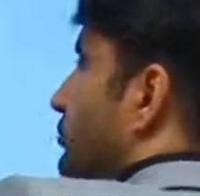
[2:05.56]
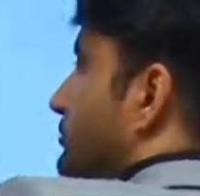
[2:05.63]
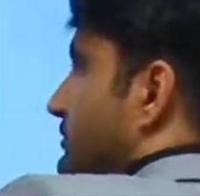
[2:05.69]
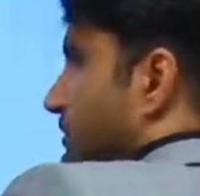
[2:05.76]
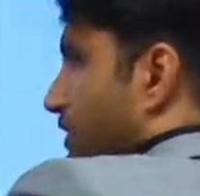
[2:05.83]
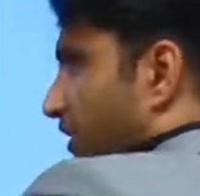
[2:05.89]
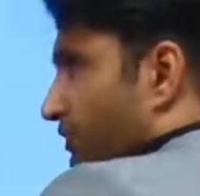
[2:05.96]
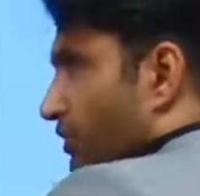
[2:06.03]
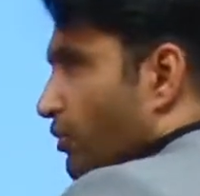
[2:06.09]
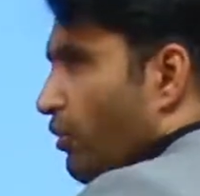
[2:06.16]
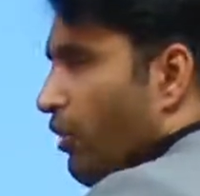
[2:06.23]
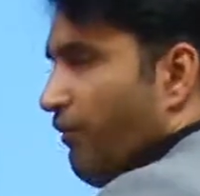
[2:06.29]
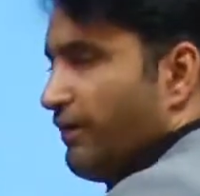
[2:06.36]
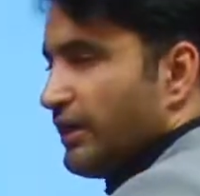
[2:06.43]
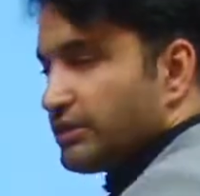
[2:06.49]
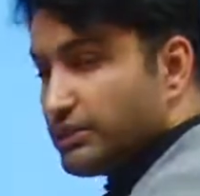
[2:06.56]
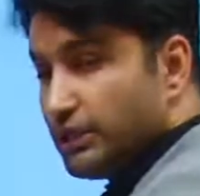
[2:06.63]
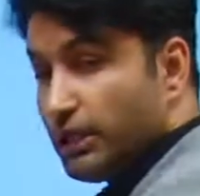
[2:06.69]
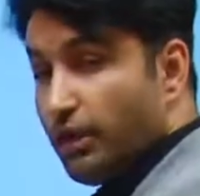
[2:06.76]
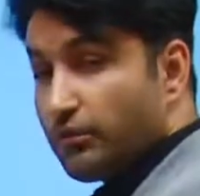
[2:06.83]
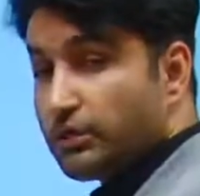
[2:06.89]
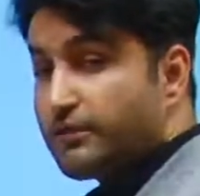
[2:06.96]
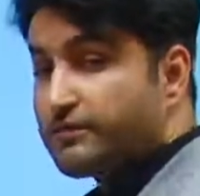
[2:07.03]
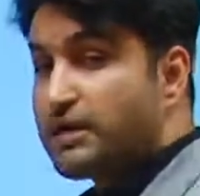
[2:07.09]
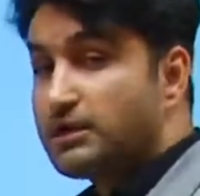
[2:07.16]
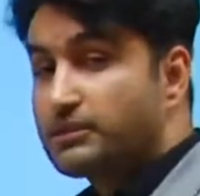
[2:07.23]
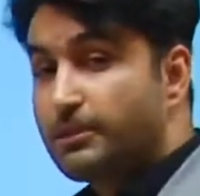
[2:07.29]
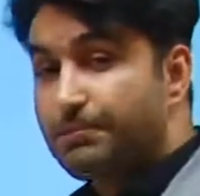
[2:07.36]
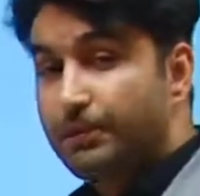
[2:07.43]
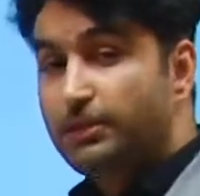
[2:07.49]
0 over 0 gives
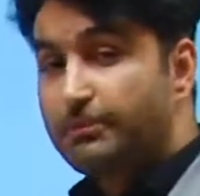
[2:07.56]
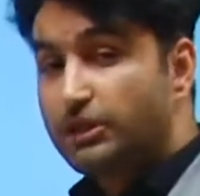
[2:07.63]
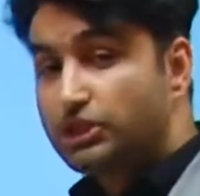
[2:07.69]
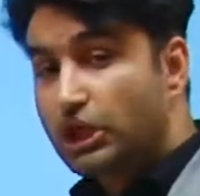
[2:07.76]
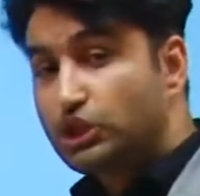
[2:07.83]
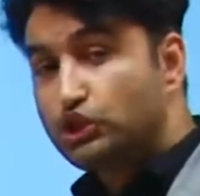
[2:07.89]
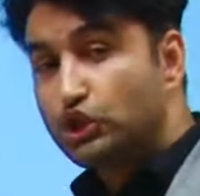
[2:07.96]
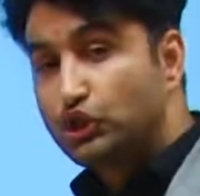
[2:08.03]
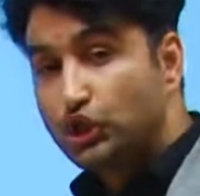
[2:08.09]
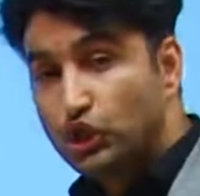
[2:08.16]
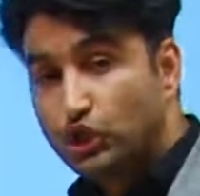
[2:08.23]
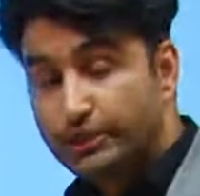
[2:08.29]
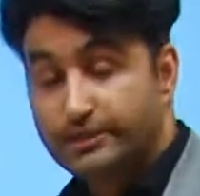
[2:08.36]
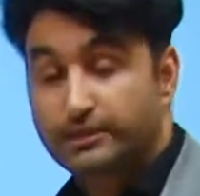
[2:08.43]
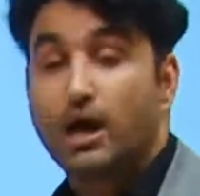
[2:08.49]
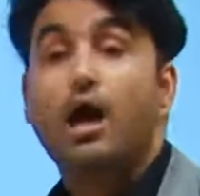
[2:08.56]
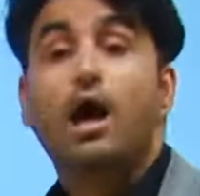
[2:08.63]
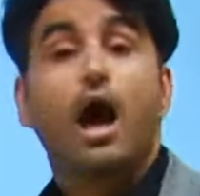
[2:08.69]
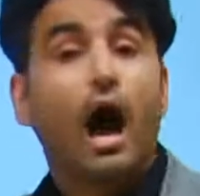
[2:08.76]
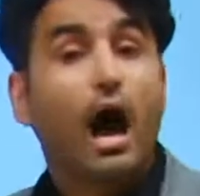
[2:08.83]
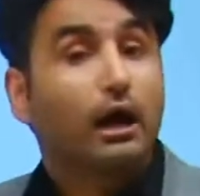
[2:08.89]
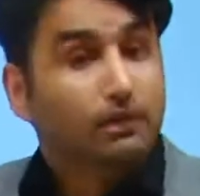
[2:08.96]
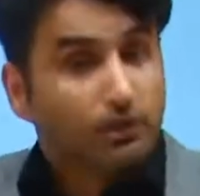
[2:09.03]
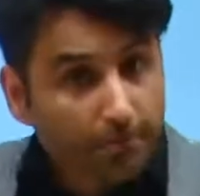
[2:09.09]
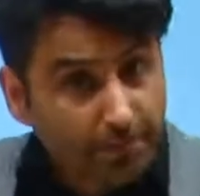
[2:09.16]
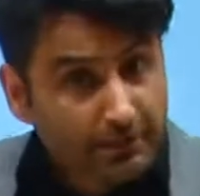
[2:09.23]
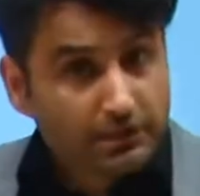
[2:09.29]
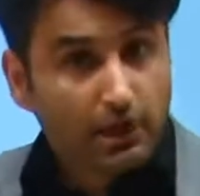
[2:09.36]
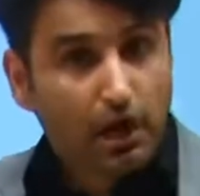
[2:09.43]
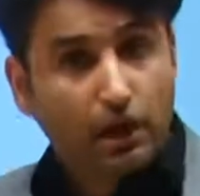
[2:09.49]
us the permission to use
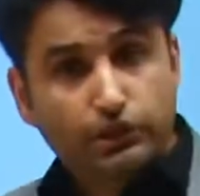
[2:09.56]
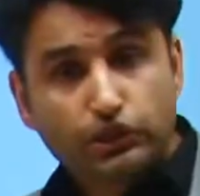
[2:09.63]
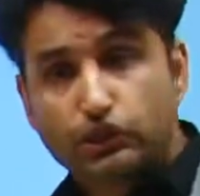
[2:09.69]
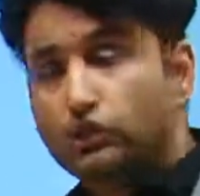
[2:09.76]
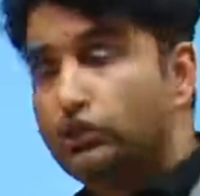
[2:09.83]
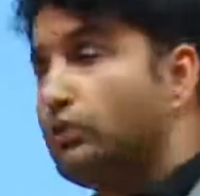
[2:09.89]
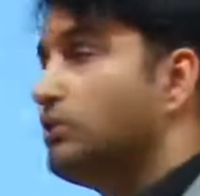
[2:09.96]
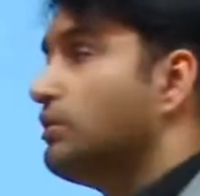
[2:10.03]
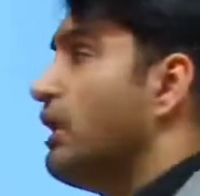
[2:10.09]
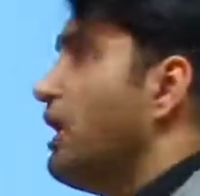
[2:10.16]
L'Hopital's rule.